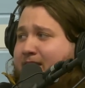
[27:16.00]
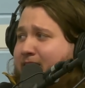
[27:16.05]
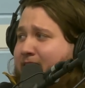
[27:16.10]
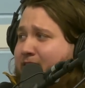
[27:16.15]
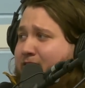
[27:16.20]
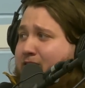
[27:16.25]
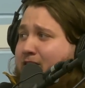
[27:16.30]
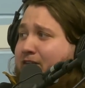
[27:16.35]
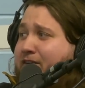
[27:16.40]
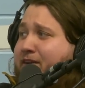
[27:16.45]

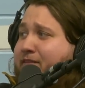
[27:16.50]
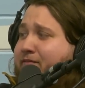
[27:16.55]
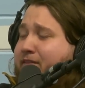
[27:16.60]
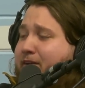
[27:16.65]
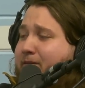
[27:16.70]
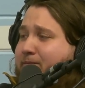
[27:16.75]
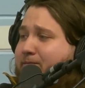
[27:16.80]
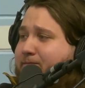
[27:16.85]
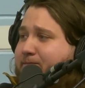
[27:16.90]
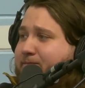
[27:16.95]
they're all
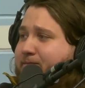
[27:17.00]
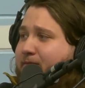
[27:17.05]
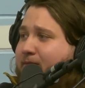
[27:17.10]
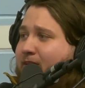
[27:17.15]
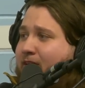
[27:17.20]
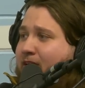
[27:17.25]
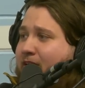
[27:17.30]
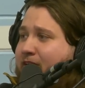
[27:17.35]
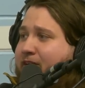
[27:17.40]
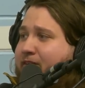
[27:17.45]
different
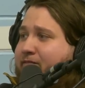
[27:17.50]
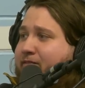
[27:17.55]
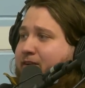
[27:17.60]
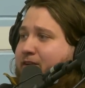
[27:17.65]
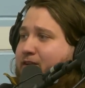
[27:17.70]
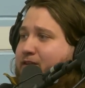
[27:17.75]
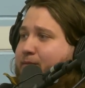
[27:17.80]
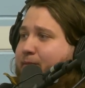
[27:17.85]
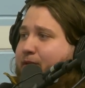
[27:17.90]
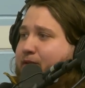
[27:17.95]
all
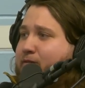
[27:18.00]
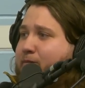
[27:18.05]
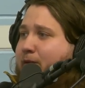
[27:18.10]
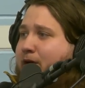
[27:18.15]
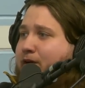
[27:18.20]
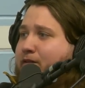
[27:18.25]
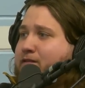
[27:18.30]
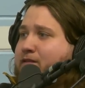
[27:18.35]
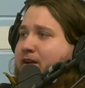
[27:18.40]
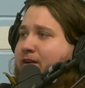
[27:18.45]
different. Some of the
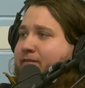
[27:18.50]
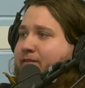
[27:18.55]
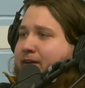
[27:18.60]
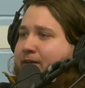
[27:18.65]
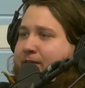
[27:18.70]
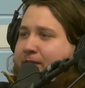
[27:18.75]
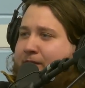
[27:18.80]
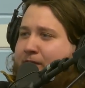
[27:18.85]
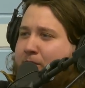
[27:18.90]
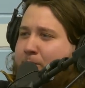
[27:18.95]
small stuff,
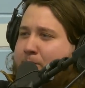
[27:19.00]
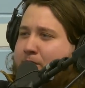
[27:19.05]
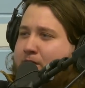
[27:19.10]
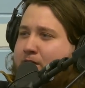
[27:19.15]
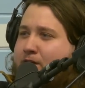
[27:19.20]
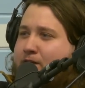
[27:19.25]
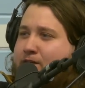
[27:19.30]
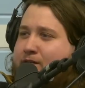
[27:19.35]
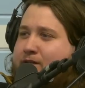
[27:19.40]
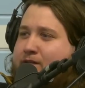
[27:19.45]
like the little
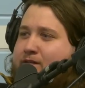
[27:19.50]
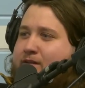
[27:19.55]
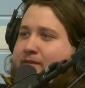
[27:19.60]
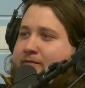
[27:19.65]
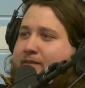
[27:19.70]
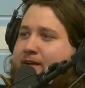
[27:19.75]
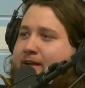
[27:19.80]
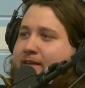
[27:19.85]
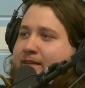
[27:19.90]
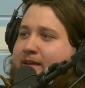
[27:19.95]
birds and
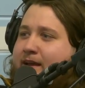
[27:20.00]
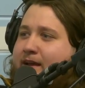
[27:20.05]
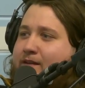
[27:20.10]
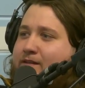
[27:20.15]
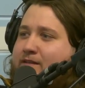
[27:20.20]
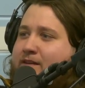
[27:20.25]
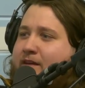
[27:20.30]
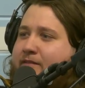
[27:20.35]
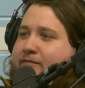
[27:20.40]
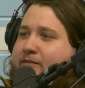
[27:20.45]
stuff like
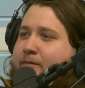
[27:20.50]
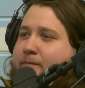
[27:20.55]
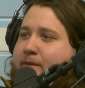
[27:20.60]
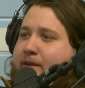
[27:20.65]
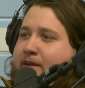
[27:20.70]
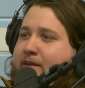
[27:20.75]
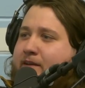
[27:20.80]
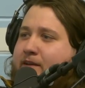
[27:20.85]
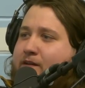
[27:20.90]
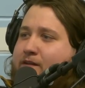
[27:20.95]
that, tough for
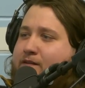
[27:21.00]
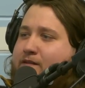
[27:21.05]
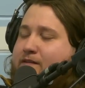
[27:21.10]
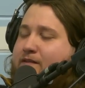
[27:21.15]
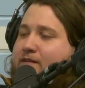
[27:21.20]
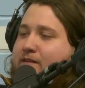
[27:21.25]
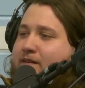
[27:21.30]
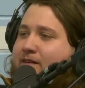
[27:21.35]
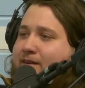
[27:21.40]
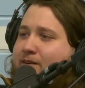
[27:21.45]
me
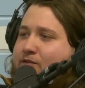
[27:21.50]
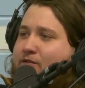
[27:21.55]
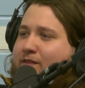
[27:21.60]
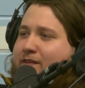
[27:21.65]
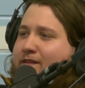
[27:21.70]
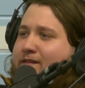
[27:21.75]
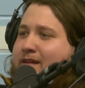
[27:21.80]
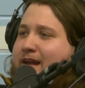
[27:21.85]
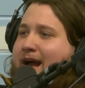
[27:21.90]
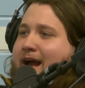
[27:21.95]
because just
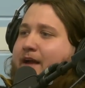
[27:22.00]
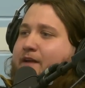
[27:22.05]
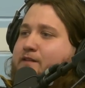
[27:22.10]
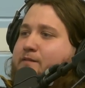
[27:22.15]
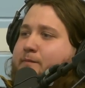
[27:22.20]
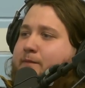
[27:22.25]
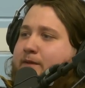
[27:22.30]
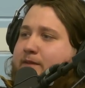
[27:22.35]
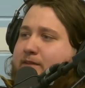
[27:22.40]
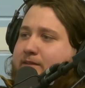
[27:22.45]
the size.
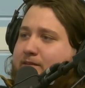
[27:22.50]
But